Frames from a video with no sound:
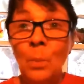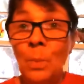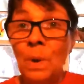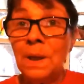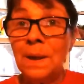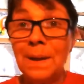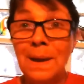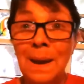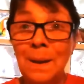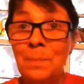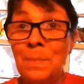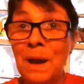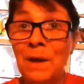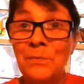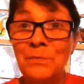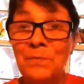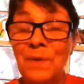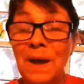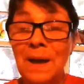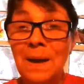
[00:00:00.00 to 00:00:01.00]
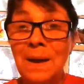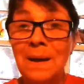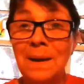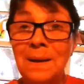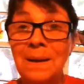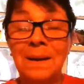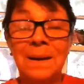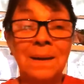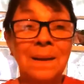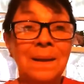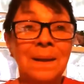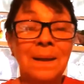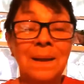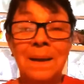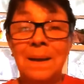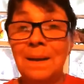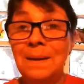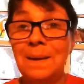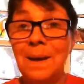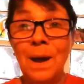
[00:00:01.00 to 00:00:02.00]
Well, it came out fine.
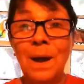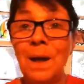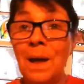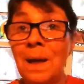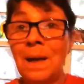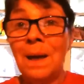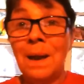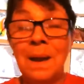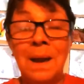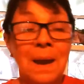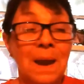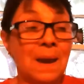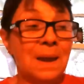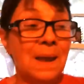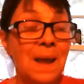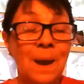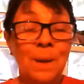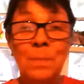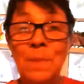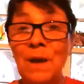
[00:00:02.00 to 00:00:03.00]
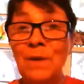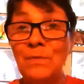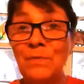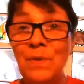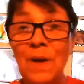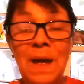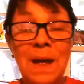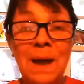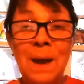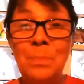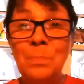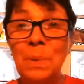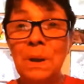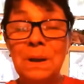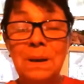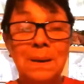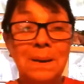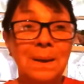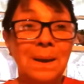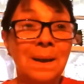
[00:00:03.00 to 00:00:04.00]
Yeah, it came out fine,
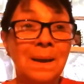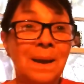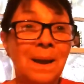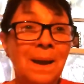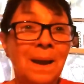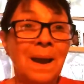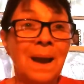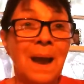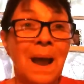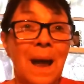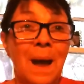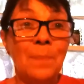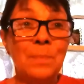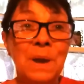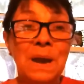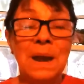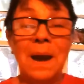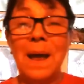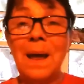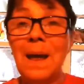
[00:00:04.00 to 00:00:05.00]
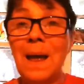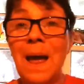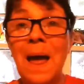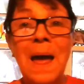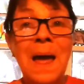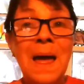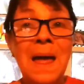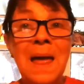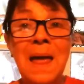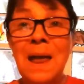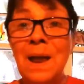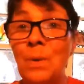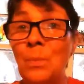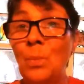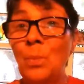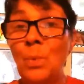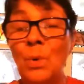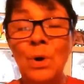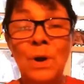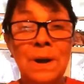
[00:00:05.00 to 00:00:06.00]
but I mean, I
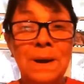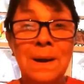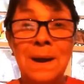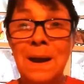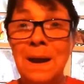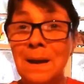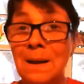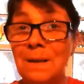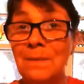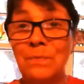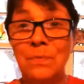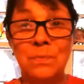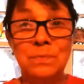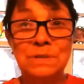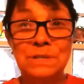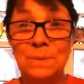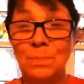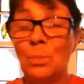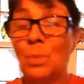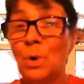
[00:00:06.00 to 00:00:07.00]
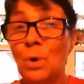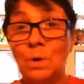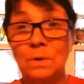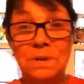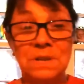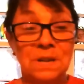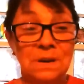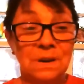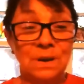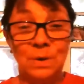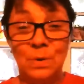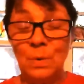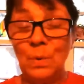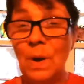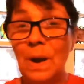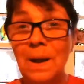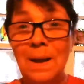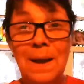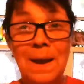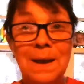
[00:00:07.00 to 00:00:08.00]
had one heck of some work to
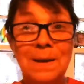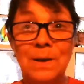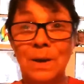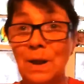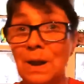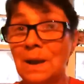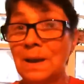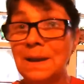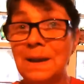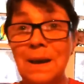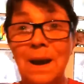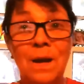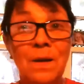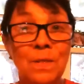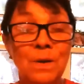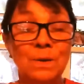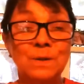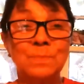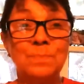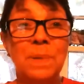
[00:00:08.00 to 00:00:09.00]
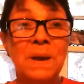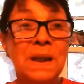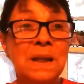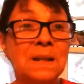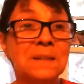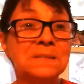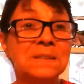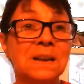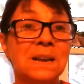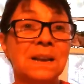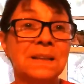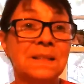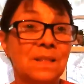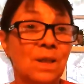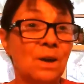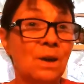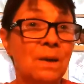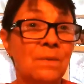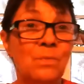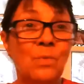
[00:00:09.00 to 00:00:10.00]
do. I had to clean all those pans, clean
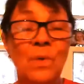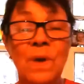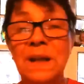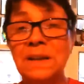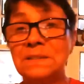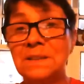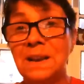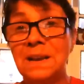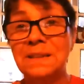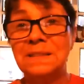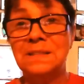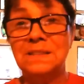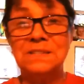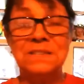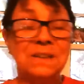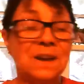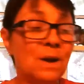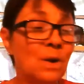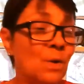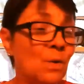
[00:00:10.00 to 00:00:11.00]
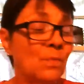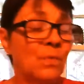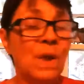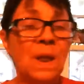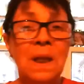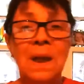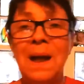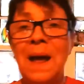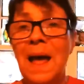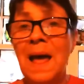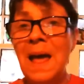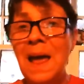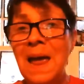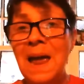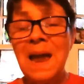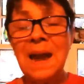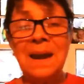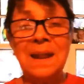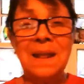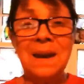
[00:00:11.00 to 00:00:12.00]
the oven racks, clean the stove. I
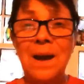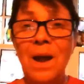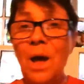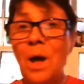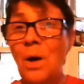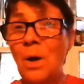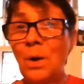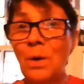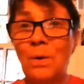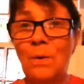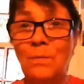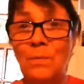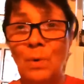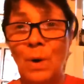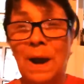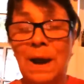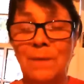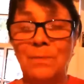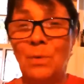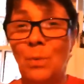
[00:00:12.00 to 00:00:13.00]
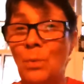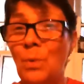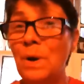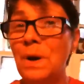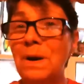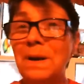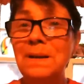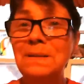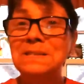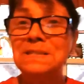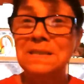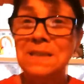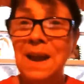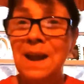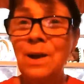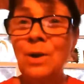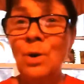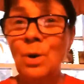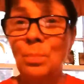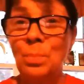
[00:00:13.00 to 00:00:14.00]
had it all over everywhere. It's
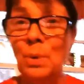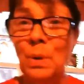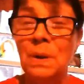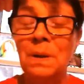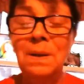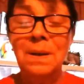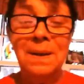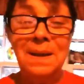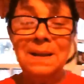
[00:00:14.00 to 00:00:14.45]
terrible.